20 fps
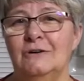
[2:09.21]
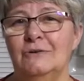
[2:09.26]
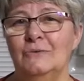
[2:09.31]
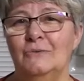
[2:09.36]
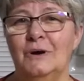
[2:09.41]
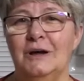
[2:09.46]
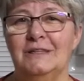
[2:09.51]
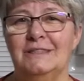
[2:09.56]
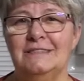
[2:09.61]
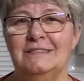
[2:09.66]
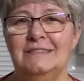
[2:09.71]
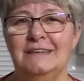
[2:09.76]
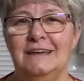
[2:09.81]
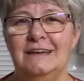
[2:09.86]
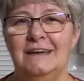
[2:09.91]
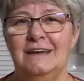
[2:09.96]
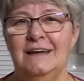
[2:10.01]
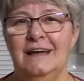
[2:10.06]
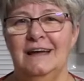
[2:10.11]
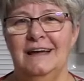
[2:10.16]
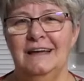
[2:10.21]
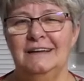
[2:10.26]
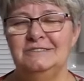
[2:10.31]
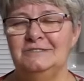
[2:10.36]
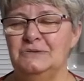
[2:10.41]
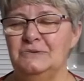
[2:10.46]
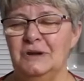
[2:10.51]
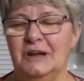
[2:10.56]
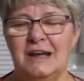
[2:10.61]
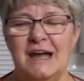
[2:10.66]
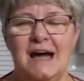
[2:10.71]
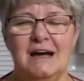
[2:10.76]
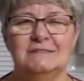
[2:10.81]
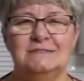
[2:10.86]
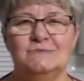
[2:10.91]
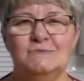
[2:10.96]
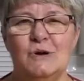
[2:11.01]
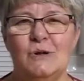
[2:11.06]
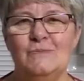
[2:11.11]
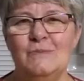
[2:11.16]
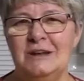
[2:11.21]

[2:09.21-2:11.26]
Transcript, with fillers: with the tuna casserole,